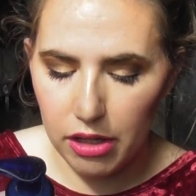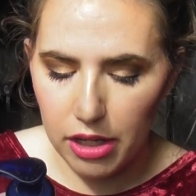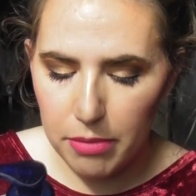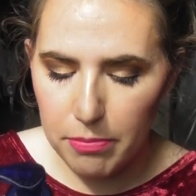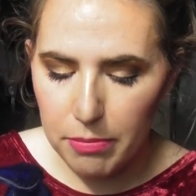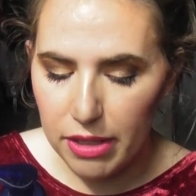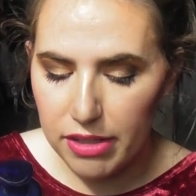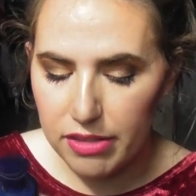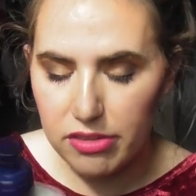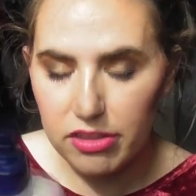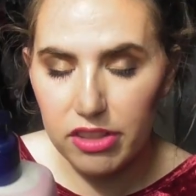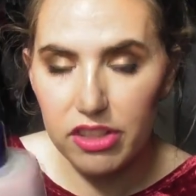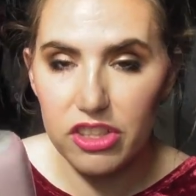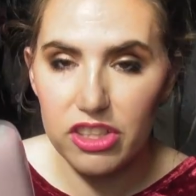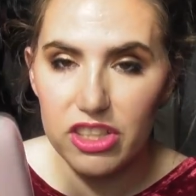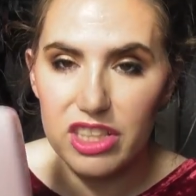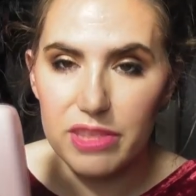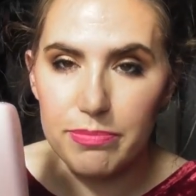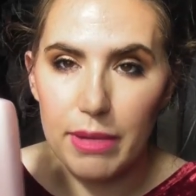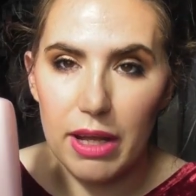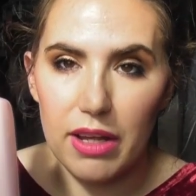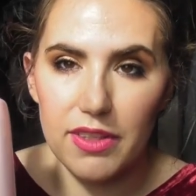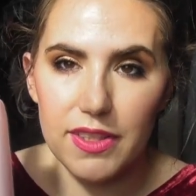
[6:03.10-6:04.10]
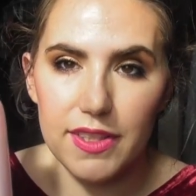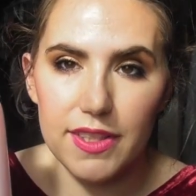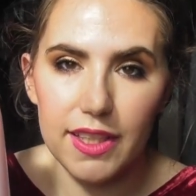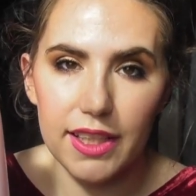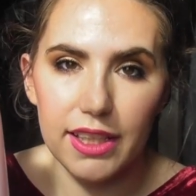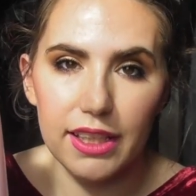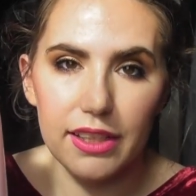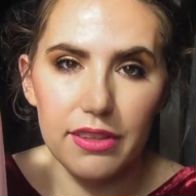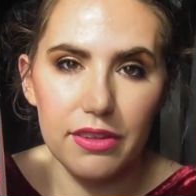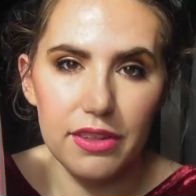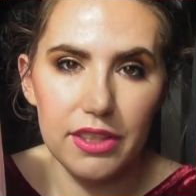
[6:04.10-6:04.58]
it basically just smells
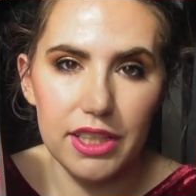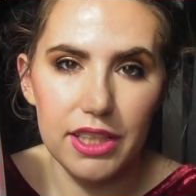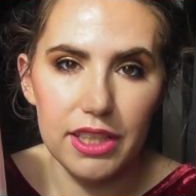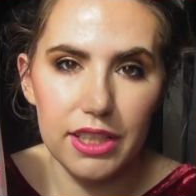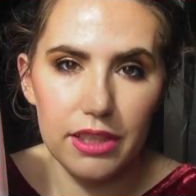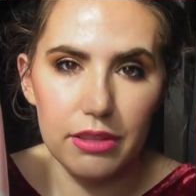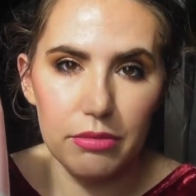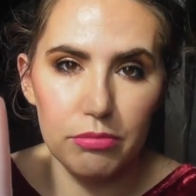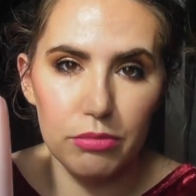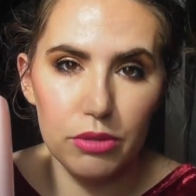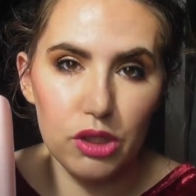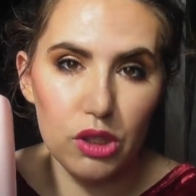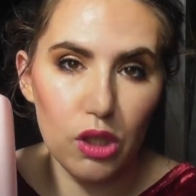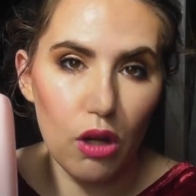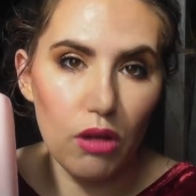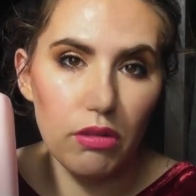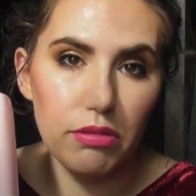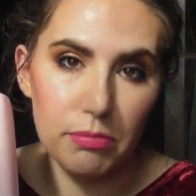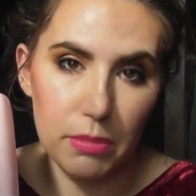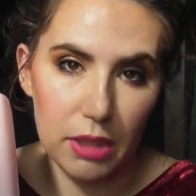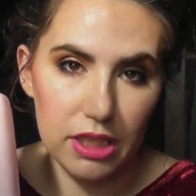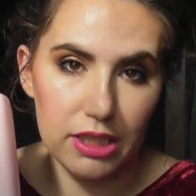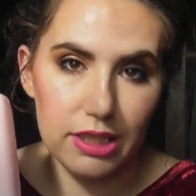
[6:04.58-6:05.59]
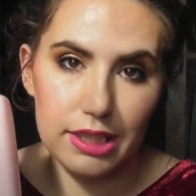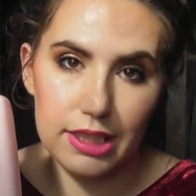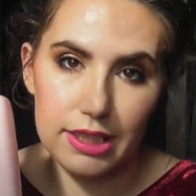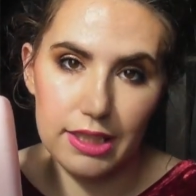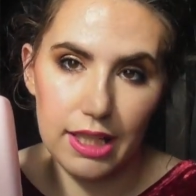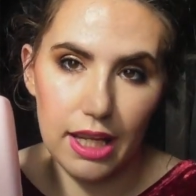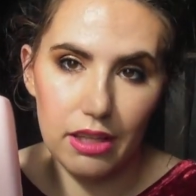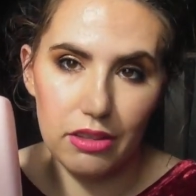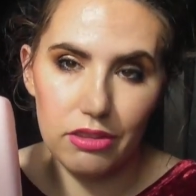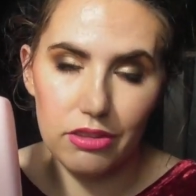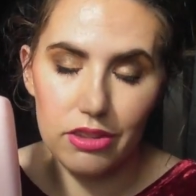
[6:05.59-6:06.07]
like the soft musk
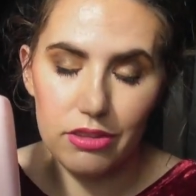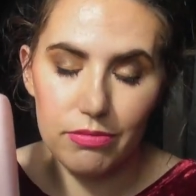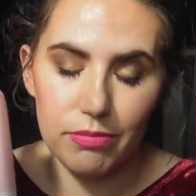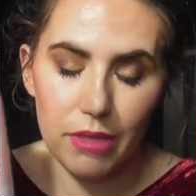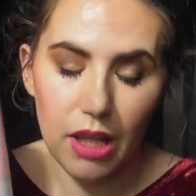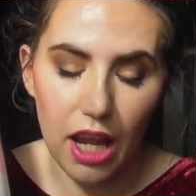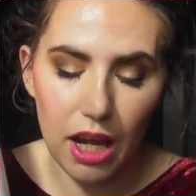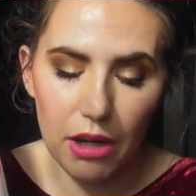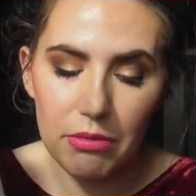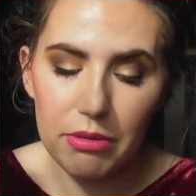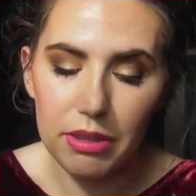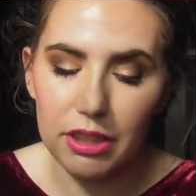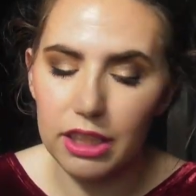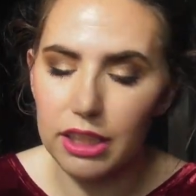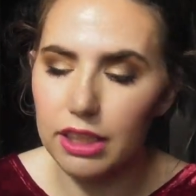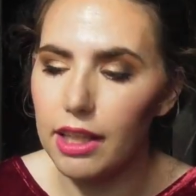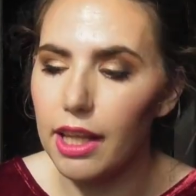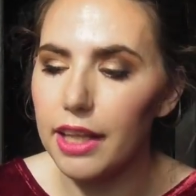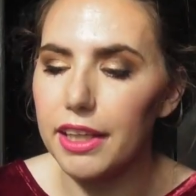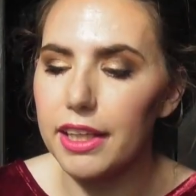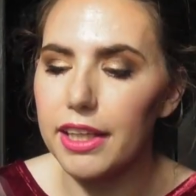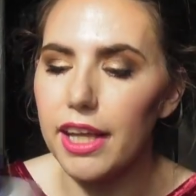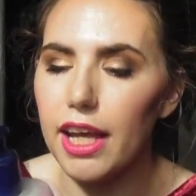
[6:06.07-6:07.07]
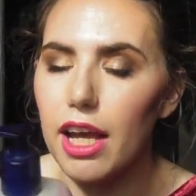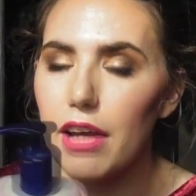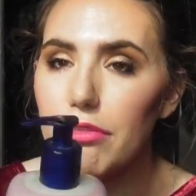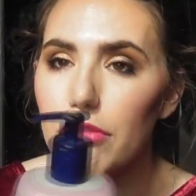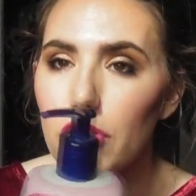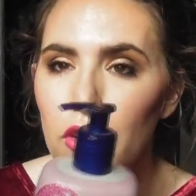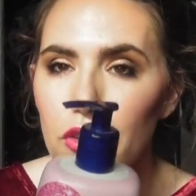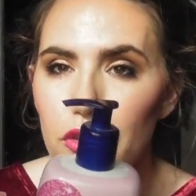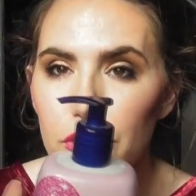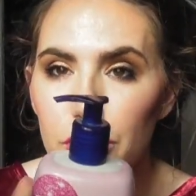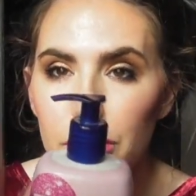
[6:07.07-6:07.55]
scent. I really like it. I've
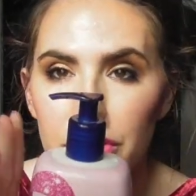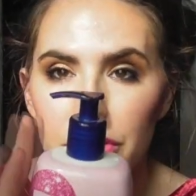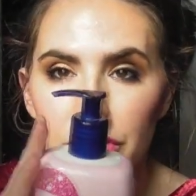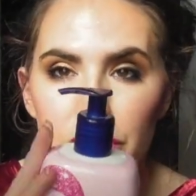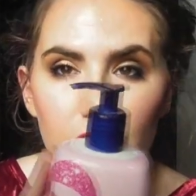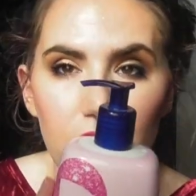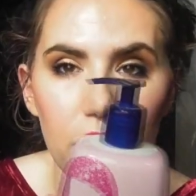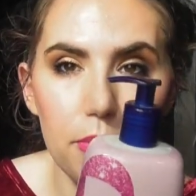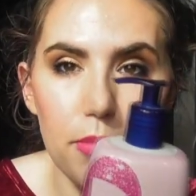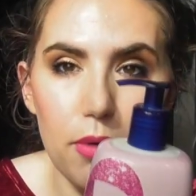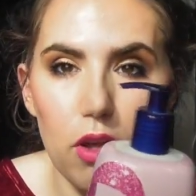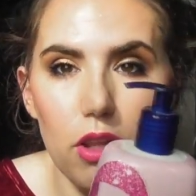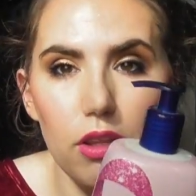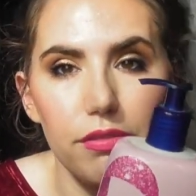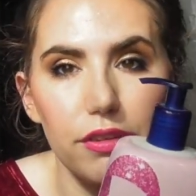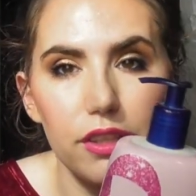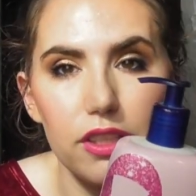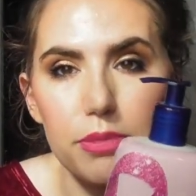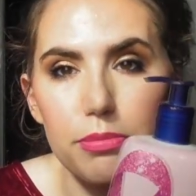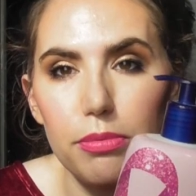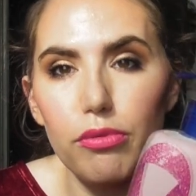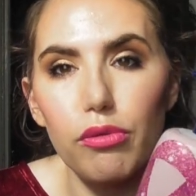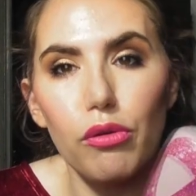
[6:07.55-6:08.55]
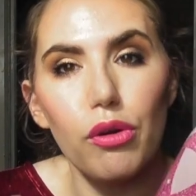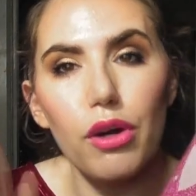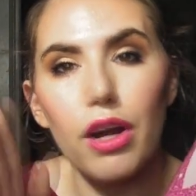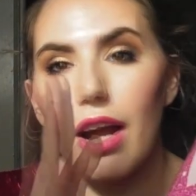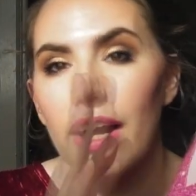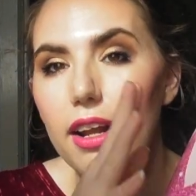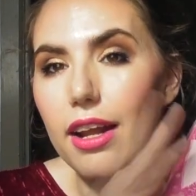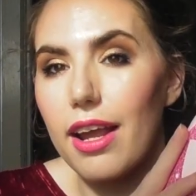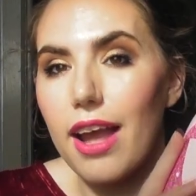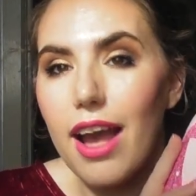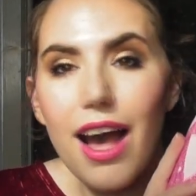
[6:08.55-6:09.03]
gone through an entire bottle of this before,
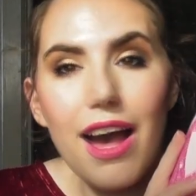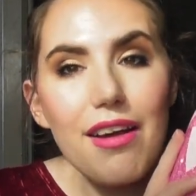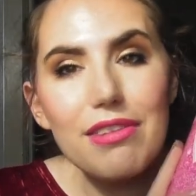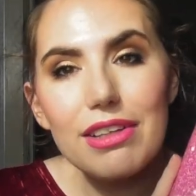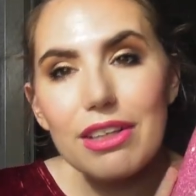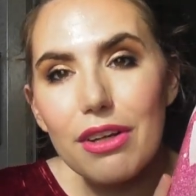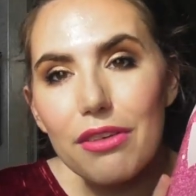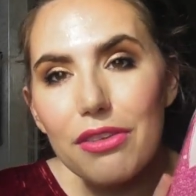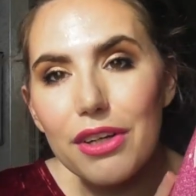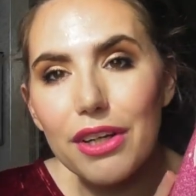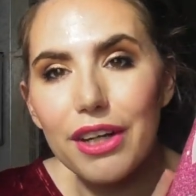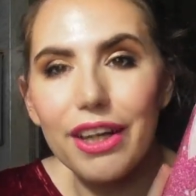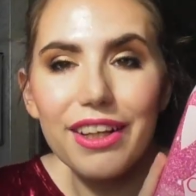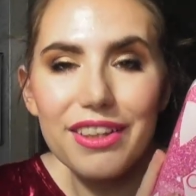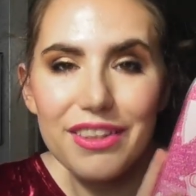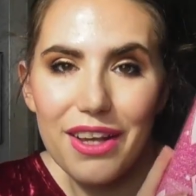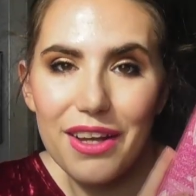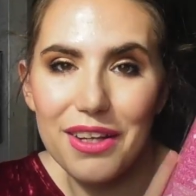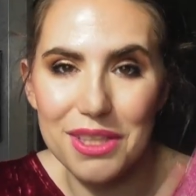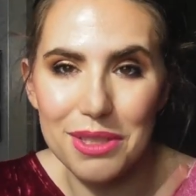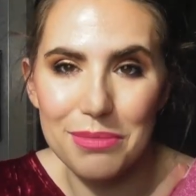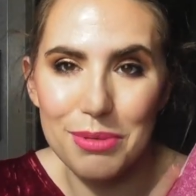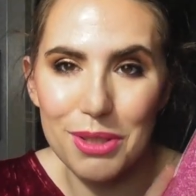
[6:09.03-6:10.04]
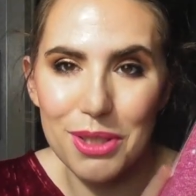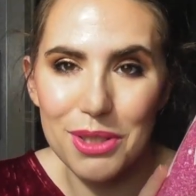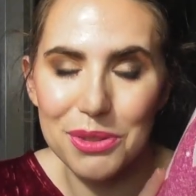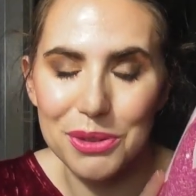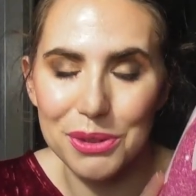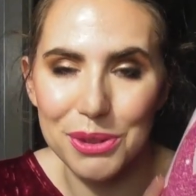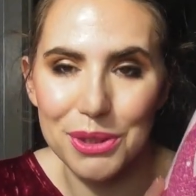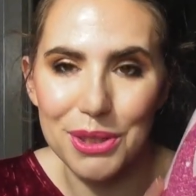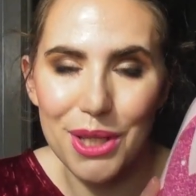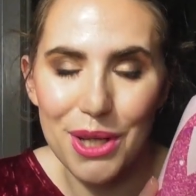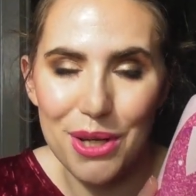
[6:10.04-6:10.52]
and I have another entire
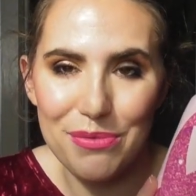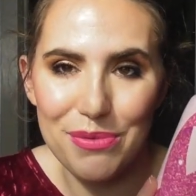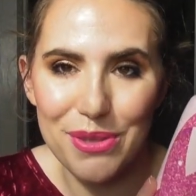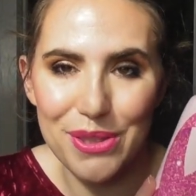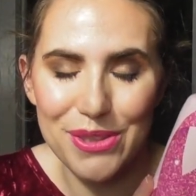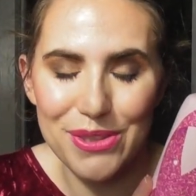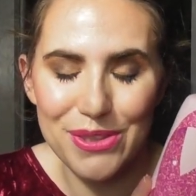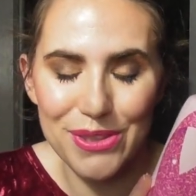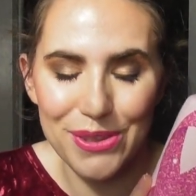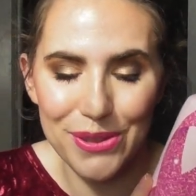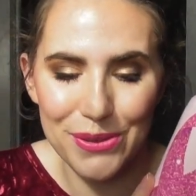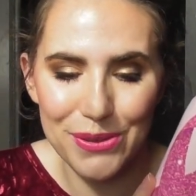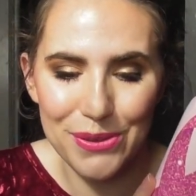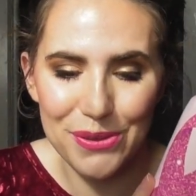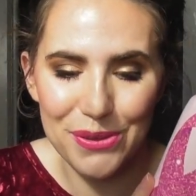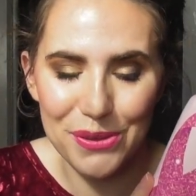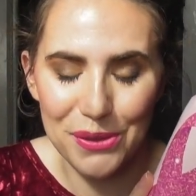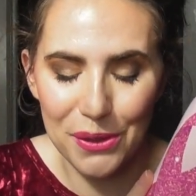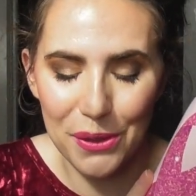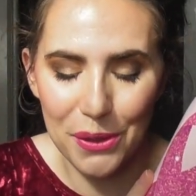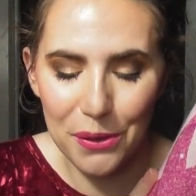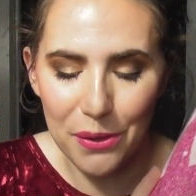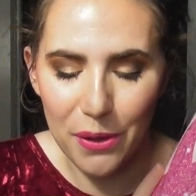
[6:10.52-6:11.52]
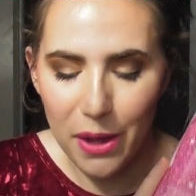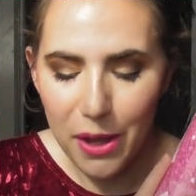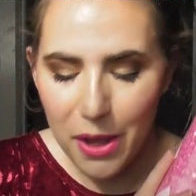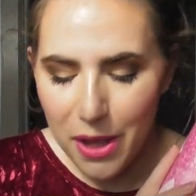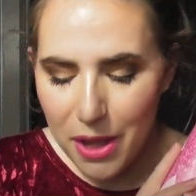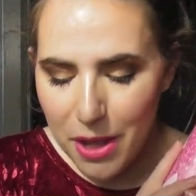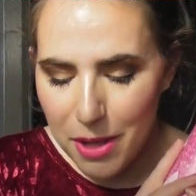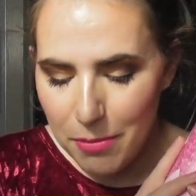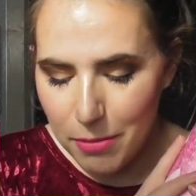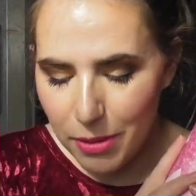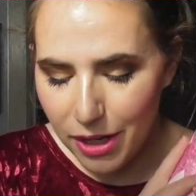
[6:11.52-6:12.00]
bottle of this to go through
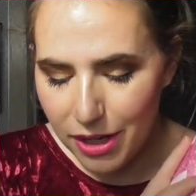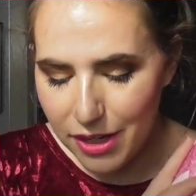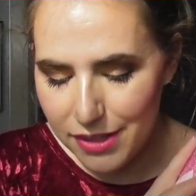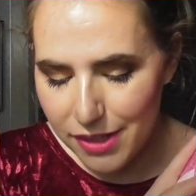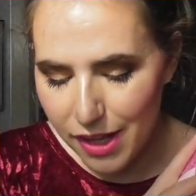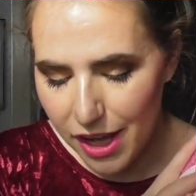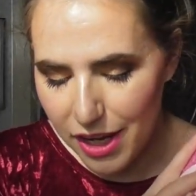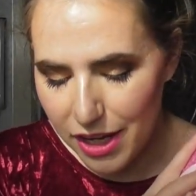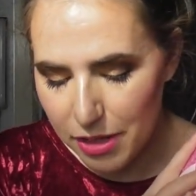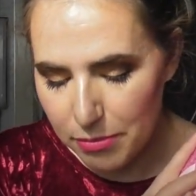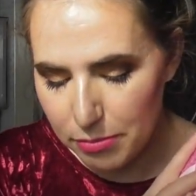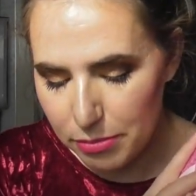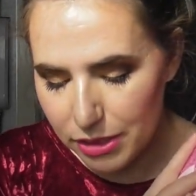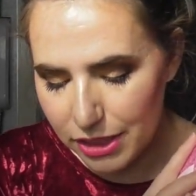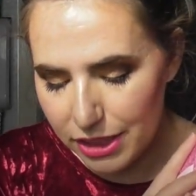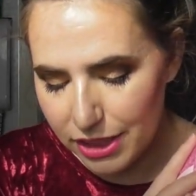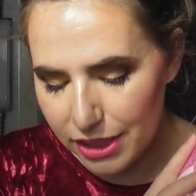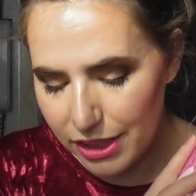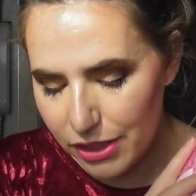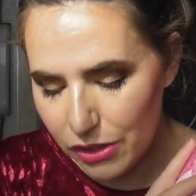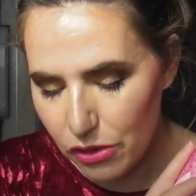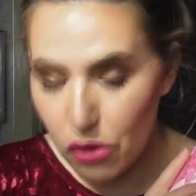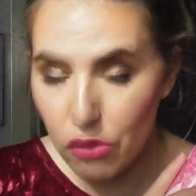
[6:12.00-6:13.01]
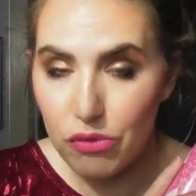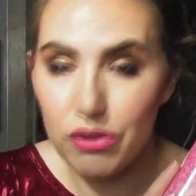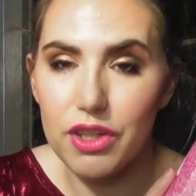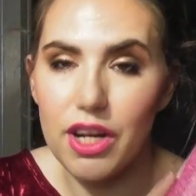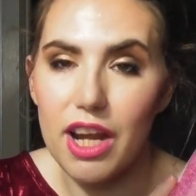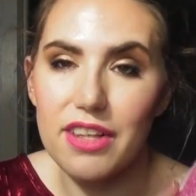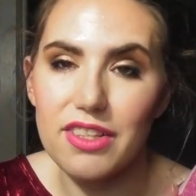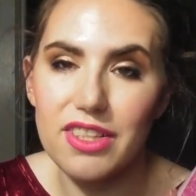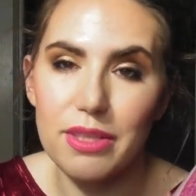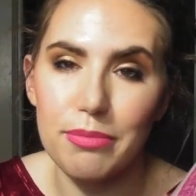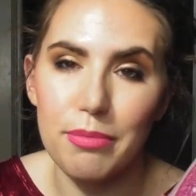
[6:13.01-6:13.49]
because I completely
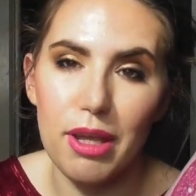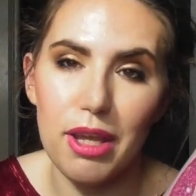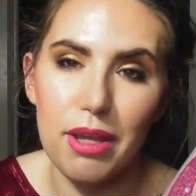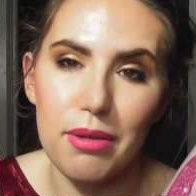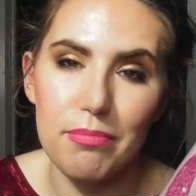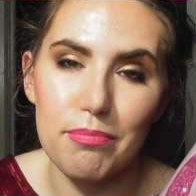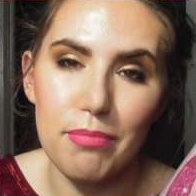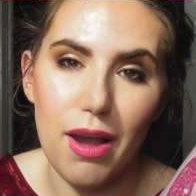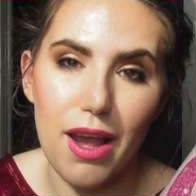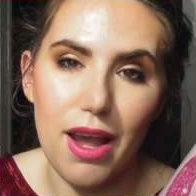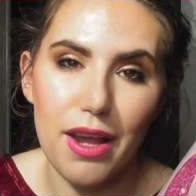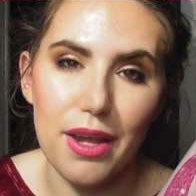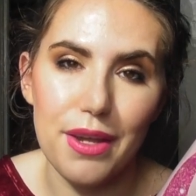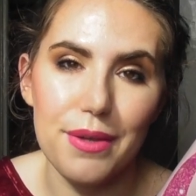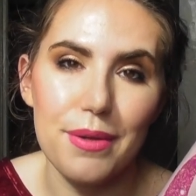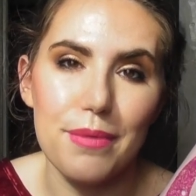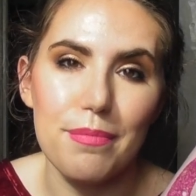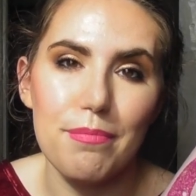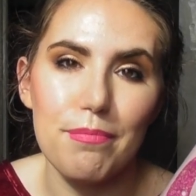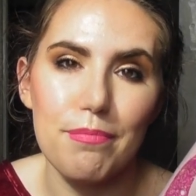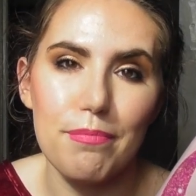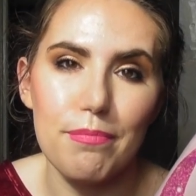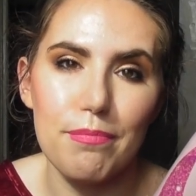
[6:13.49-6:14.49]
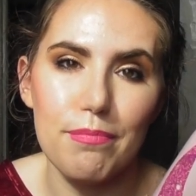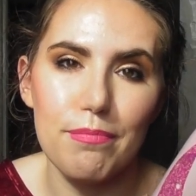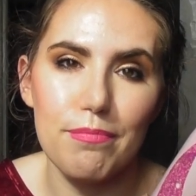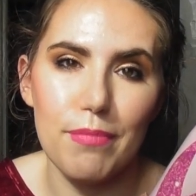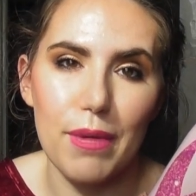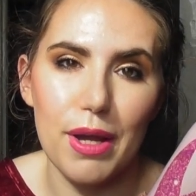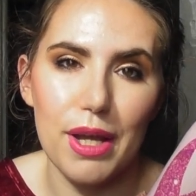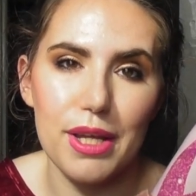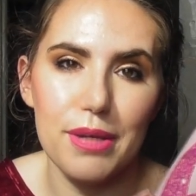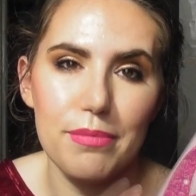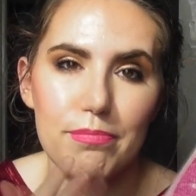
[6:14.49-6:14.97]
overestimate
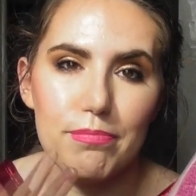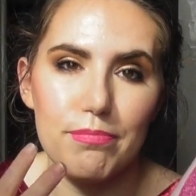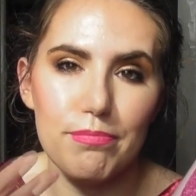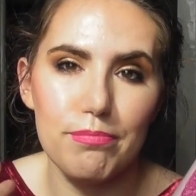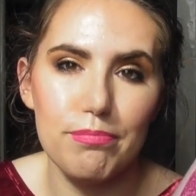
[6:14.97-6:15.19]
my